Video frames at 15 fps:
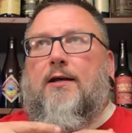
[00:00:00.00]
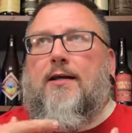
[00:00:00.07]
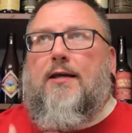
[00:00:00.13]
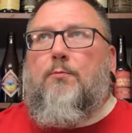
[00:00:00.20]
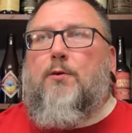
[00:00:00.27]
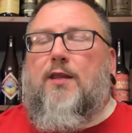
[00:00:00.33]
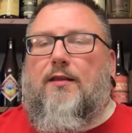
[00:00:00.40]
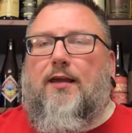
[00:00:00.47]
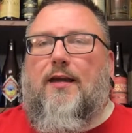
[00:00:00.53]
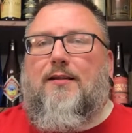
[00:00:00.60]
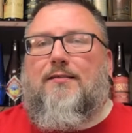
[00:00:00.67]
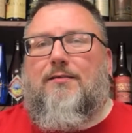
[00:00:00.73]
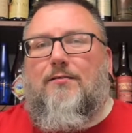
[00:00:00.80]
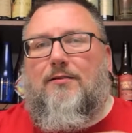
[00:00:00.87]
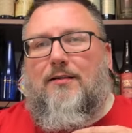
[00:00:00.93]
with the
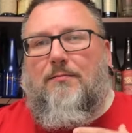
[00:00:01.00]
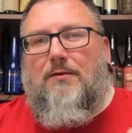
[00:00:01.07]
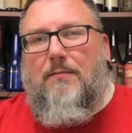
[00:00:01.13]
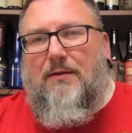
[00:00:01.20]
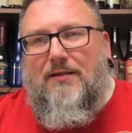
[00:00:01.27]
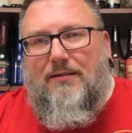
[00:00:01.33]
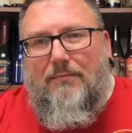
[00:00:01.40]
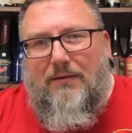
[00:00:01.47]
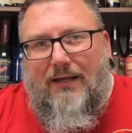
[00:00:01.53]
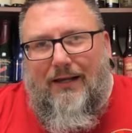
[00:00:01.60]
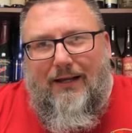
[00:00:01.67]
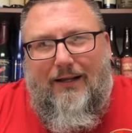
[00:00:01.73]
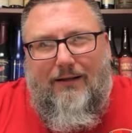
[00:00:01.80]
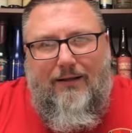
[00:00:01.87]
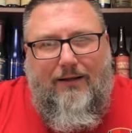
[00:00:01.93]
taste. There seemed to be something
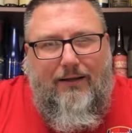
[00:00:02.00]
a